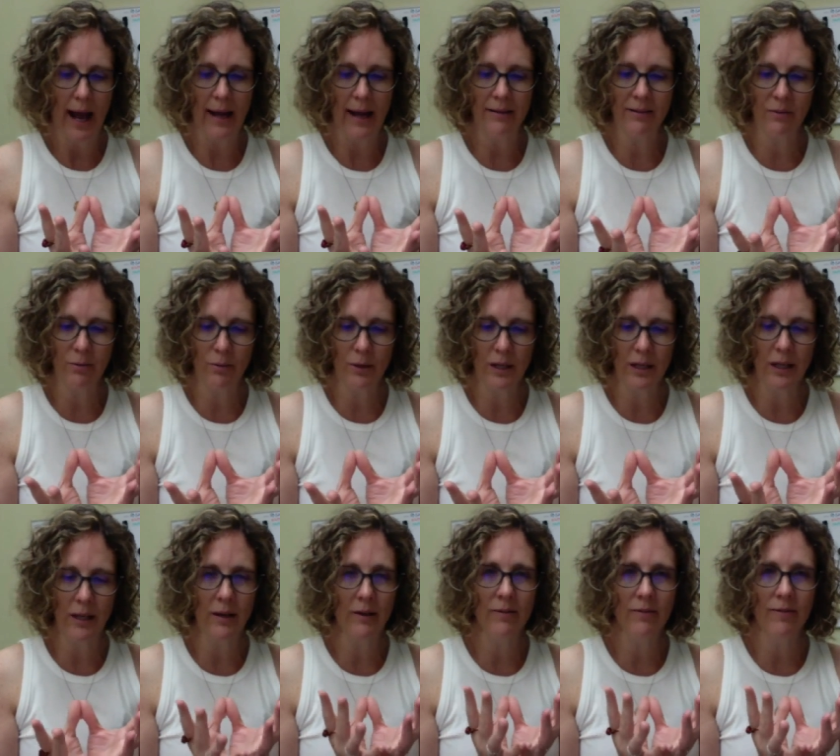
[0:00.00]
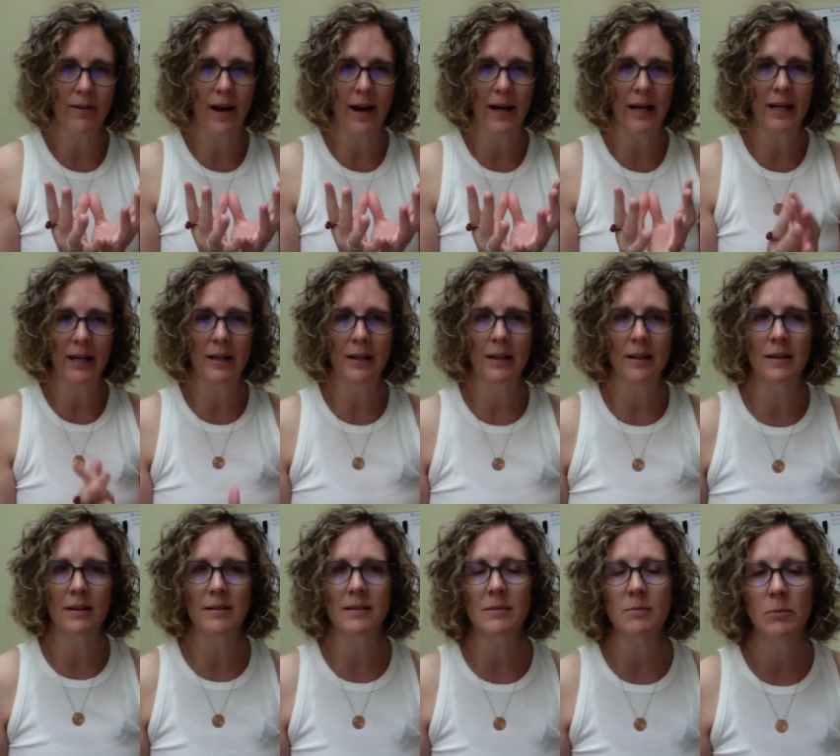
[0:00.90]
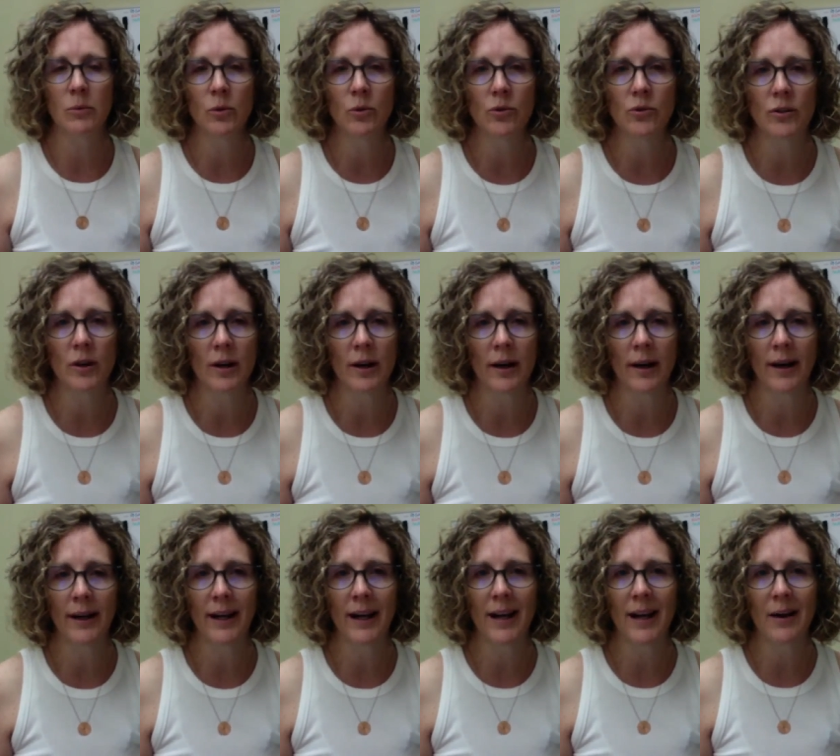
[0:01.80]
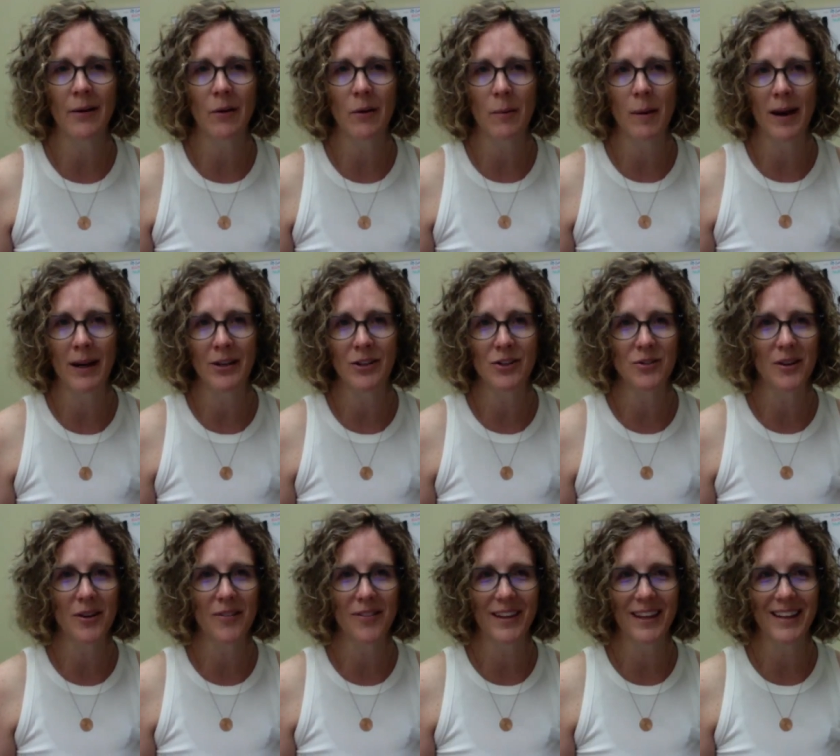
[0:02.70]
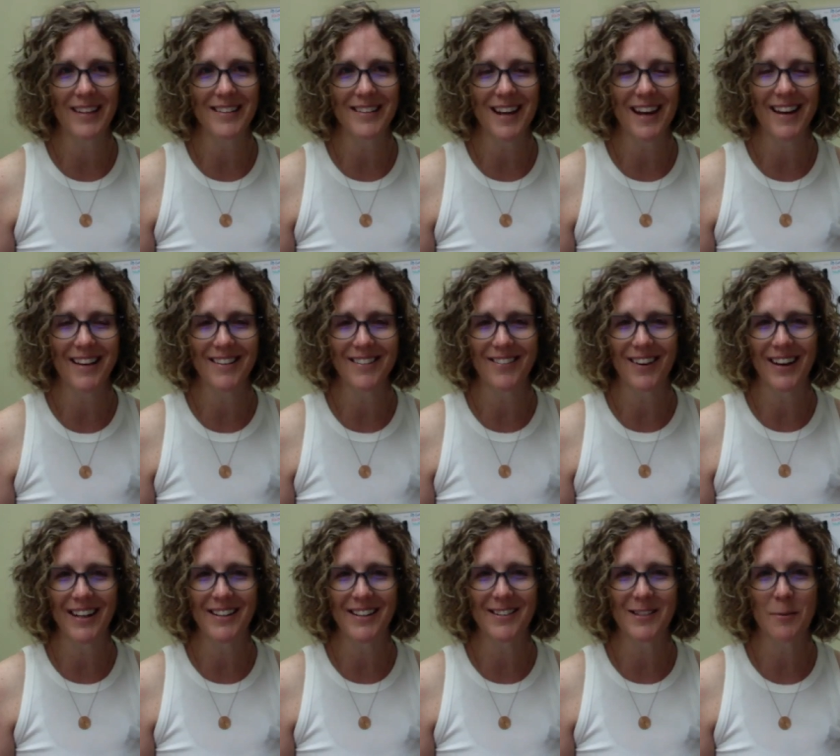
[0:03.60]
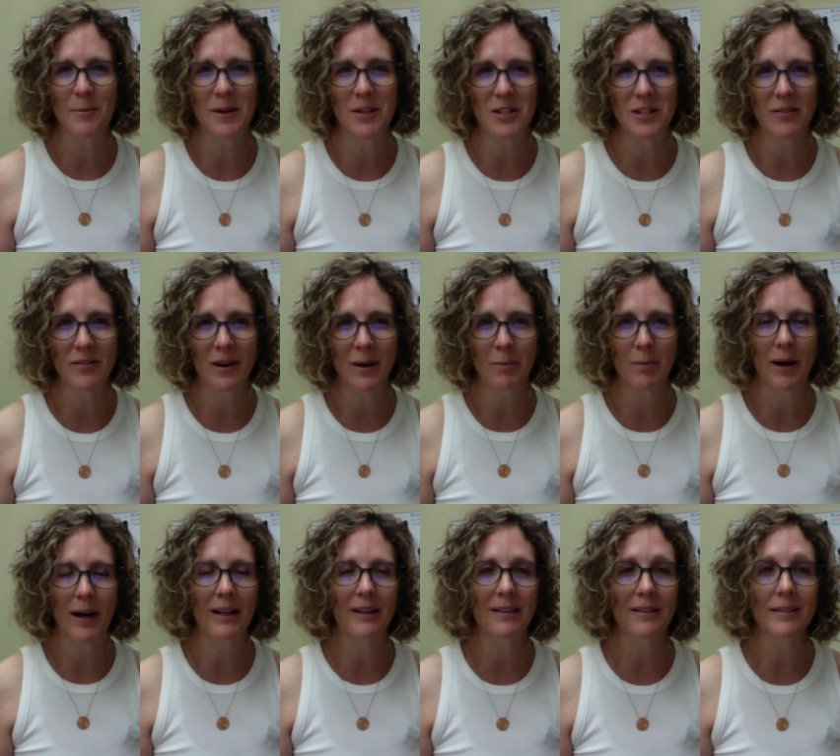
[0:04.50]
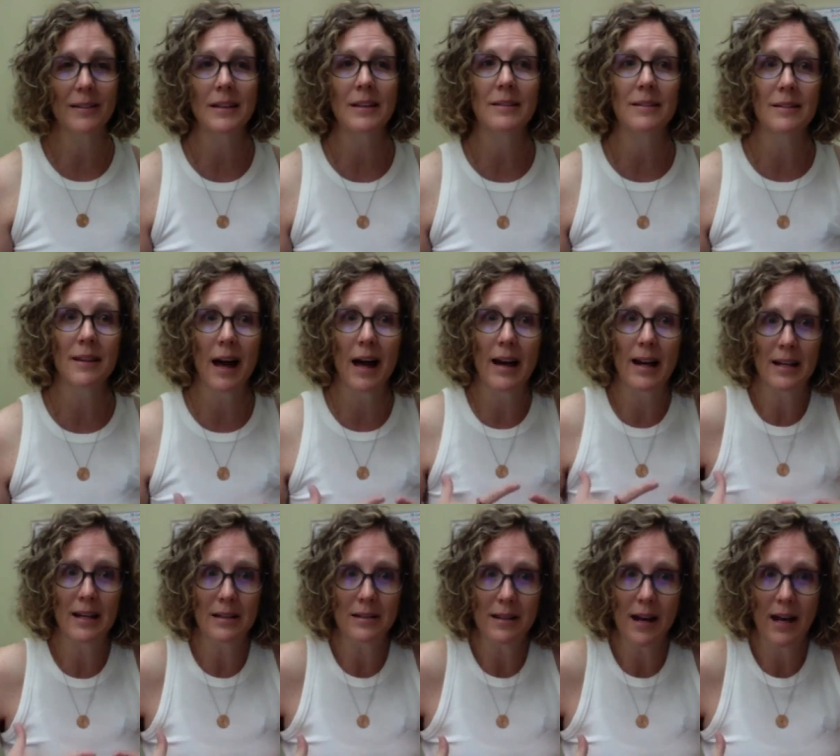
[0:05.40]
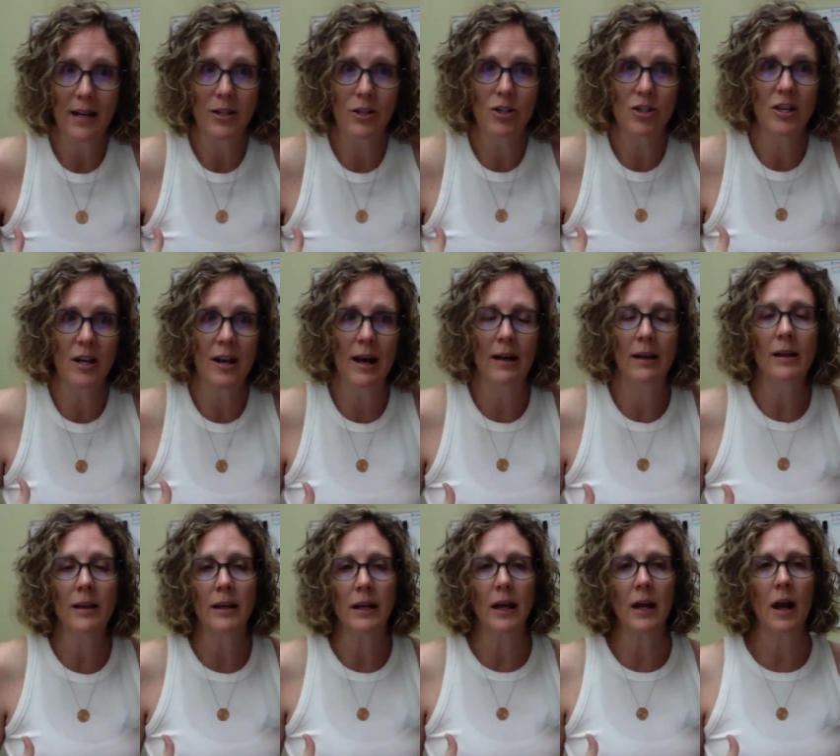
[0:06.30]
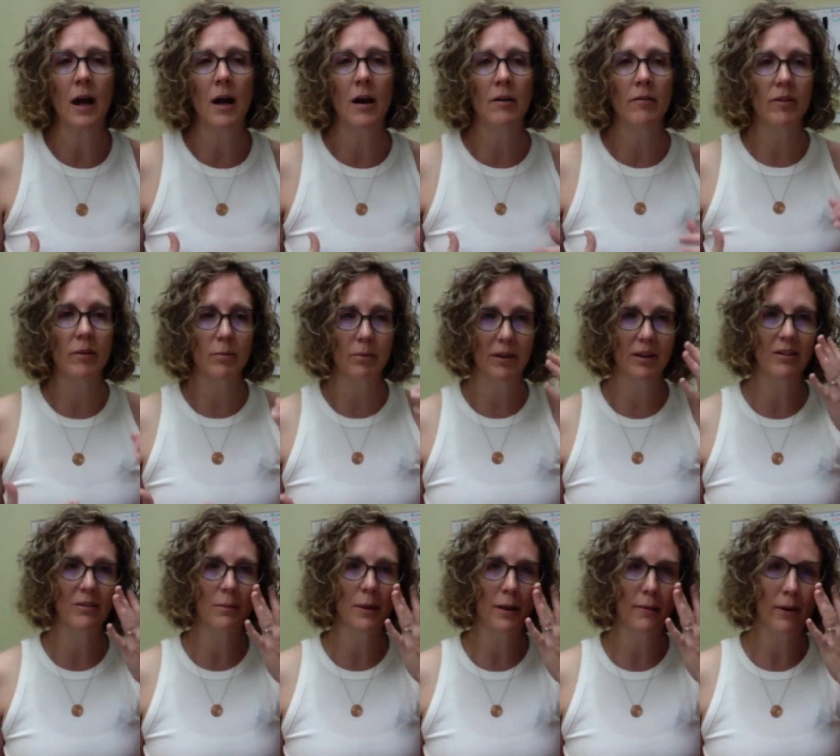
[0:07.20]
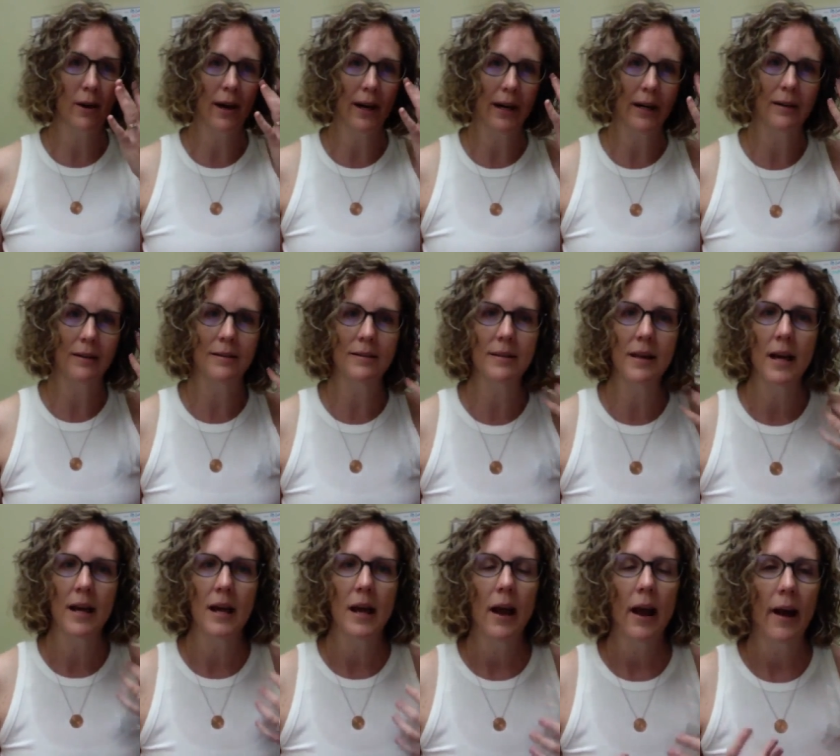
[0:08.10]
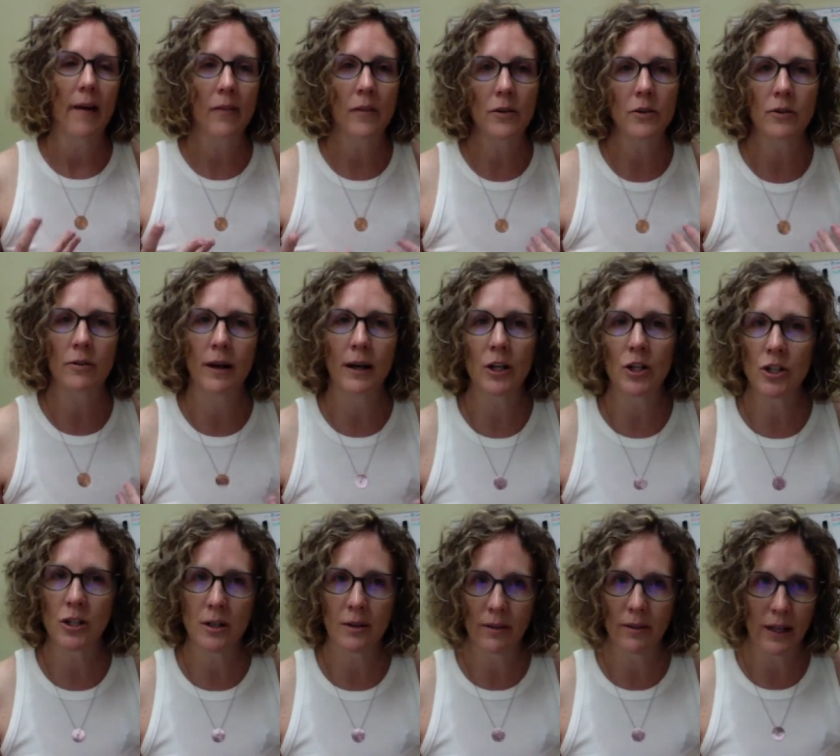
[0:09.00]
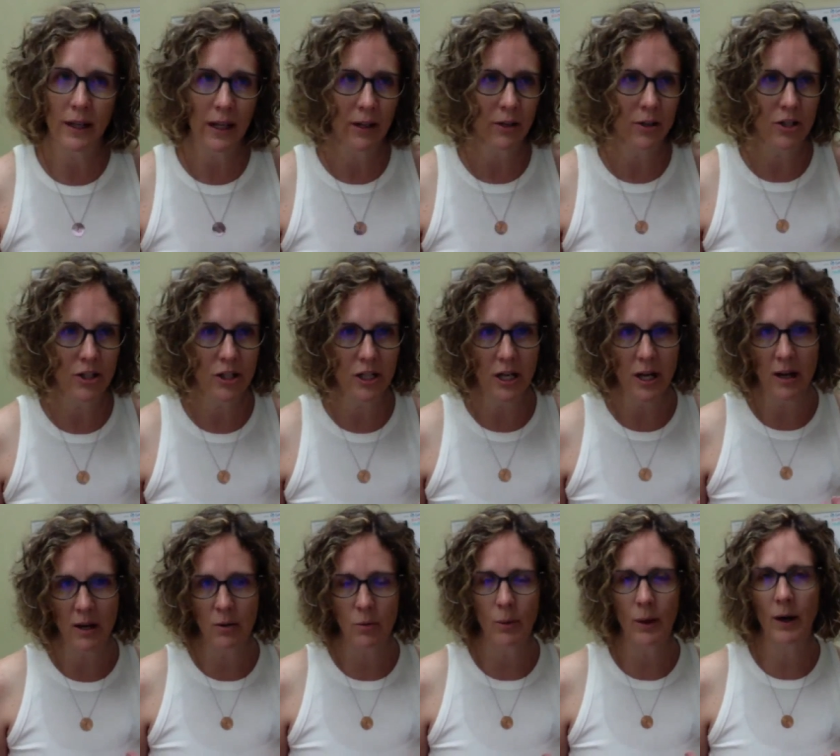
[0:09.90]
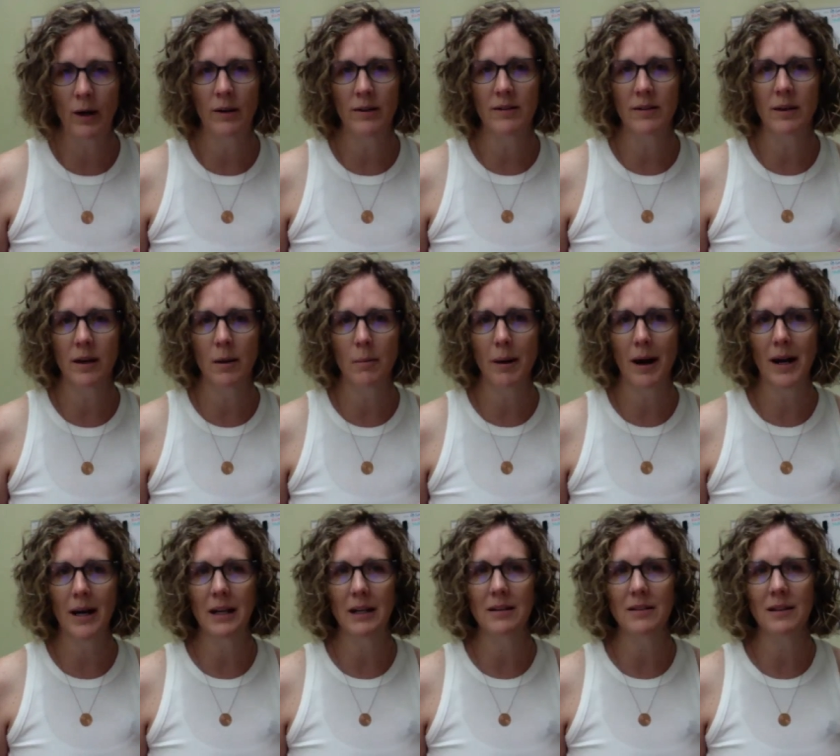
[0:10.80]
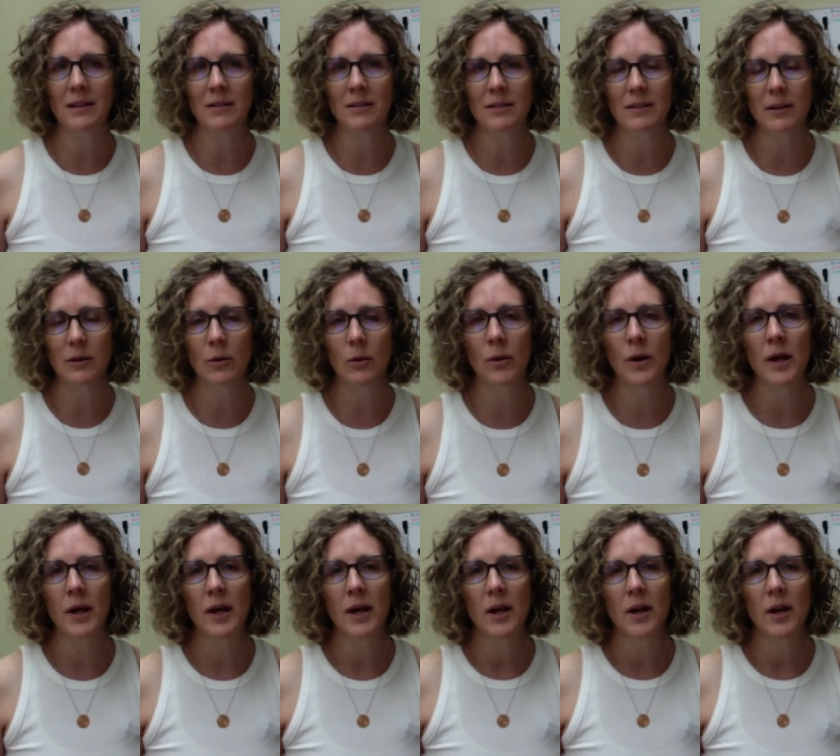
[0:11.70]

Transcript: as we find this mudra, again, I remind you of the intent, right? So much of our practice is that intentionality of the placement of our hands and the direction of the energy and awareness in our bodies. And so